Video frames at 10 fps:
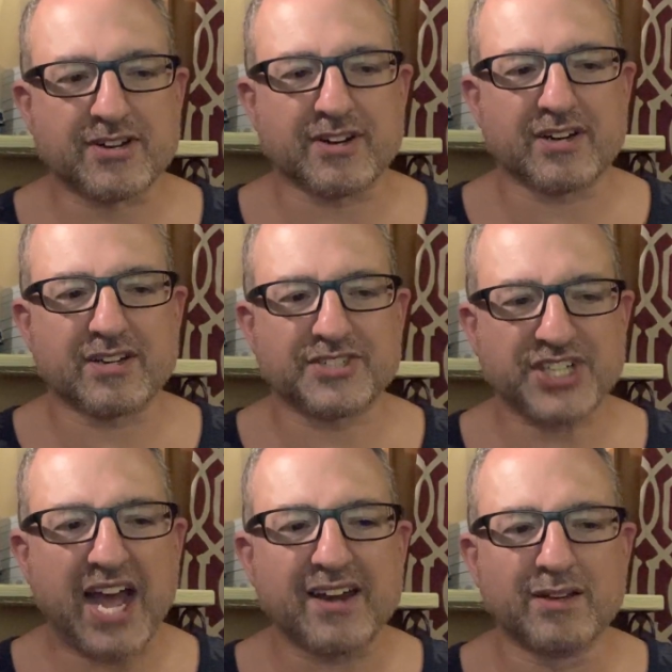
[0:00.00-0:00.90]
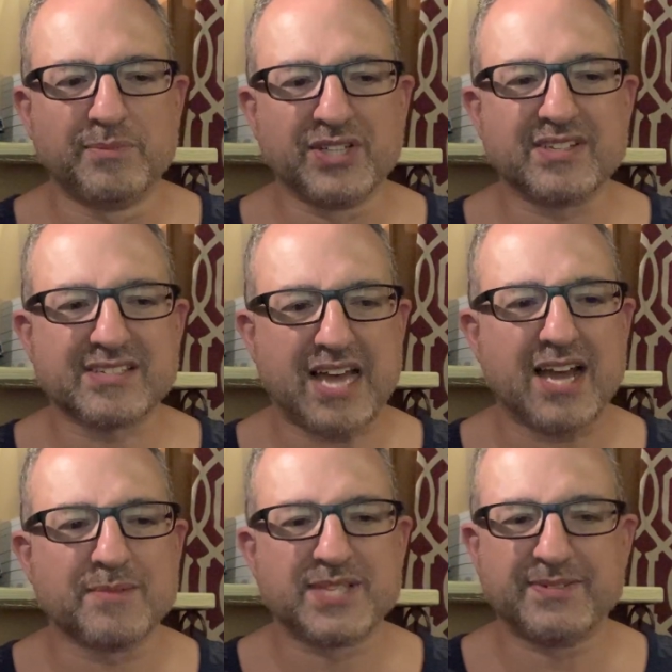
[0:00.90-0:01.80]
Kerr shot 1,000,000
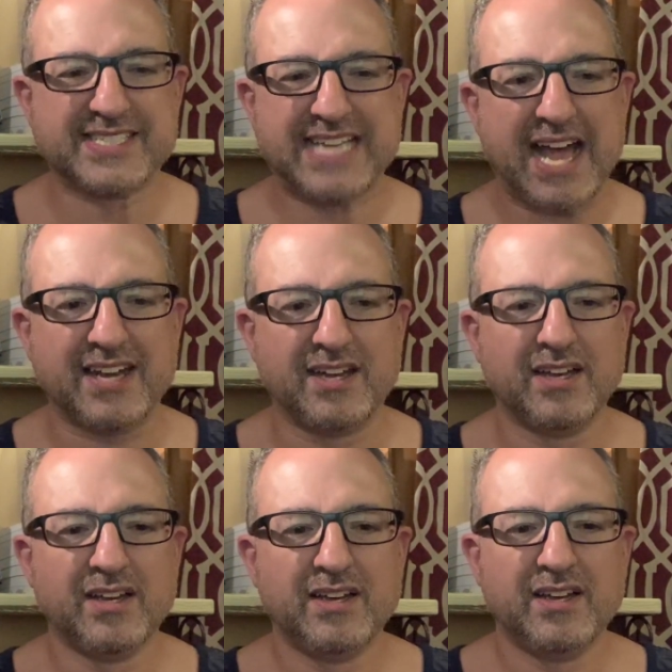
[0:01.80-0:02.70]
times. He was dead.